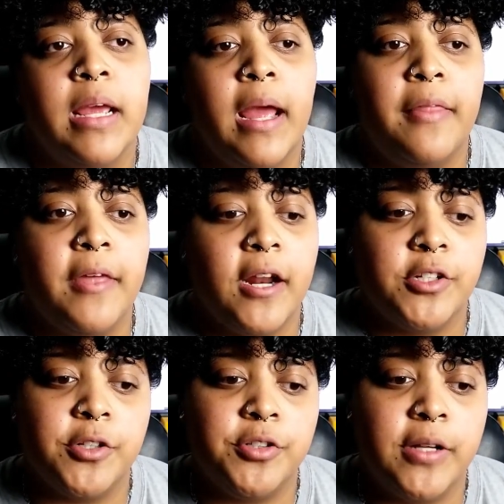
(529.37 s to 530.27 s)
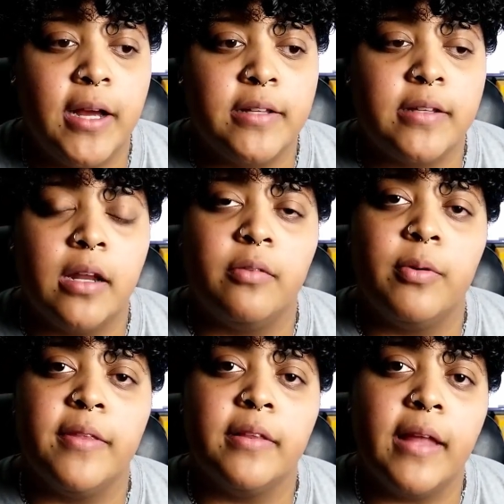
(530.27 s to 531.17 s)
And then I showed you guys kind of
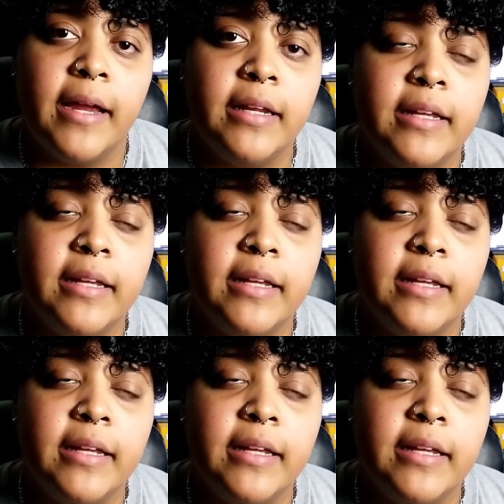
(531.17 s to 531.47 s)
where the light